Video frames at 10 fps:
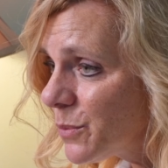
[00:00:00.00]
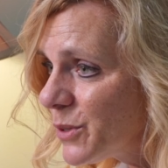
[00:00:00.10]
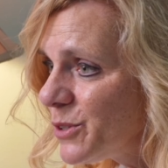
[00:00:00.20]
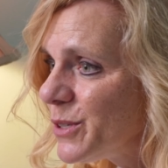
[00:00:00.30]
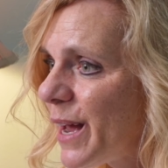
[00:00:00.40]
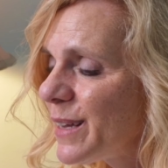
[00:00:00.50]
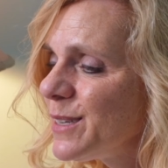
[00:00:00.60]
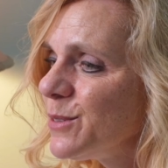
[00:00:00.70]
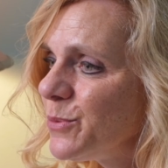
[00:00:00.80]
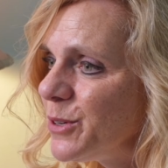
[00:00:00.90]
what your
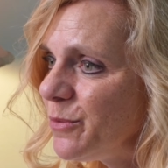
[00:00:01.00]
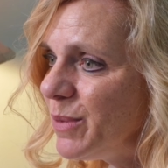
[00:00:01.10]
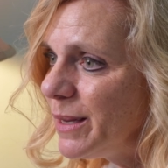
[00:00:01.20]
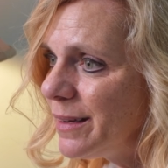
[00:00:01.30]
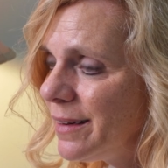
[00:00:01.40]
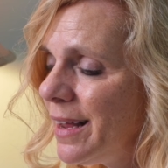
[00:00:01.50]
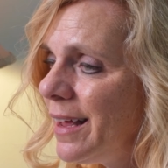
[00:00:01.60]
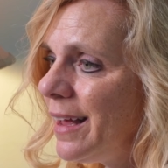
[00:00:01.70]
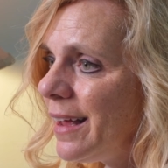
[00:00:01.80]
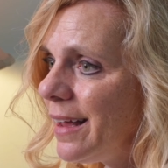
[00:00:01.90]
taxes would have been.
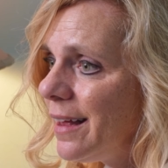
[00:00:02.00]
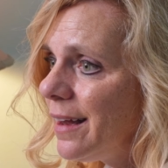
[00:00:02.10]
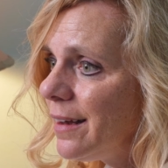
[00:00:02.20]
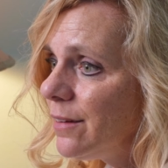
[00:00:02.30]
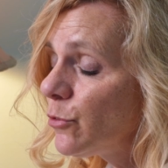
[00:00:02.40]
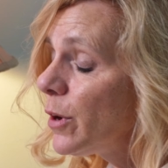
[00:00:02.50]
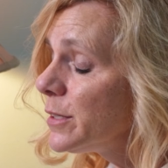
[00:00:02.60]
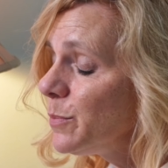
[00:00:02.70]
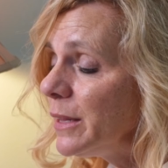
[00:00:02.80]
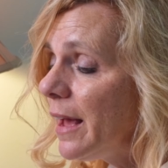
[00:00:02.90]
And
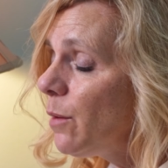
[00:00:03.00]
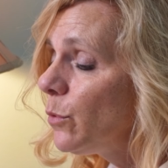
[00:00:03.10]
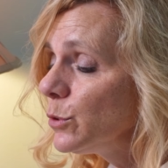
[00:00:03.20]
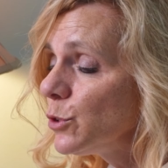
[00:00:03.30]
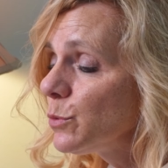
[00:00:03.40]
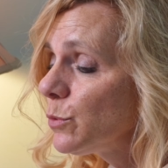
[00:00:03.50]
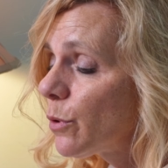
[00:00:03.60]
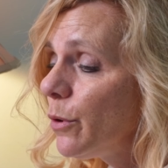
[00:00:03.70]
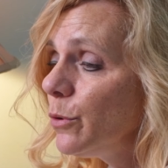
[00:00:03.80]
trust me, that will just throw